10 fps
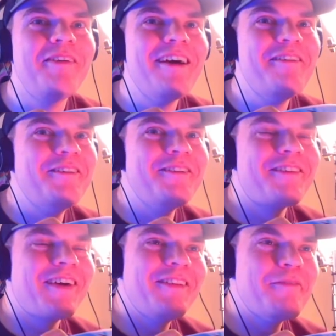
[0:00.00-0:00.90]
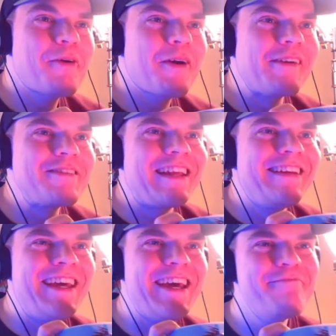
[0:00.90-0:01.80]
enough to try to pronounce the
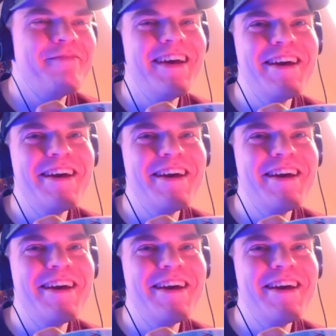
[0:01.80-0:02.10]
name,